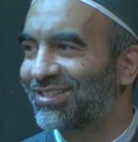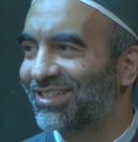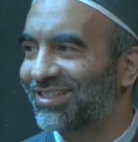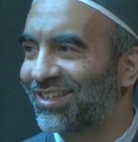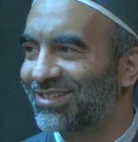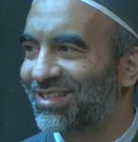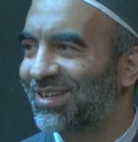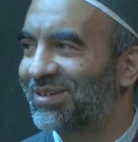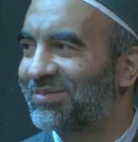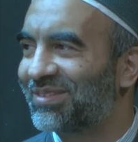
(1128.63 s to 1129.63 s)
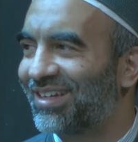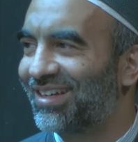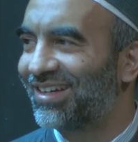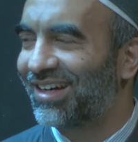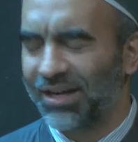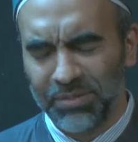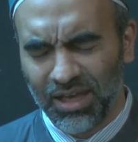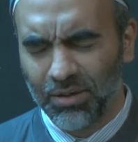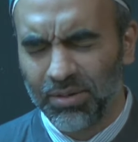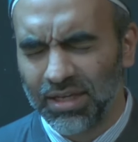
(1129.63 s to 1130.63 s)
sallallahu Alaihi
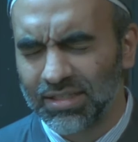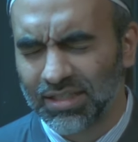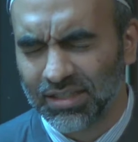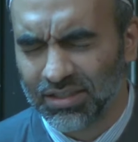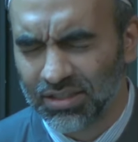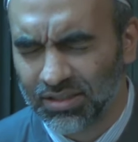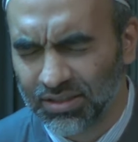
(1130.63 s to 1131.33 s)
wasallam. Amazing.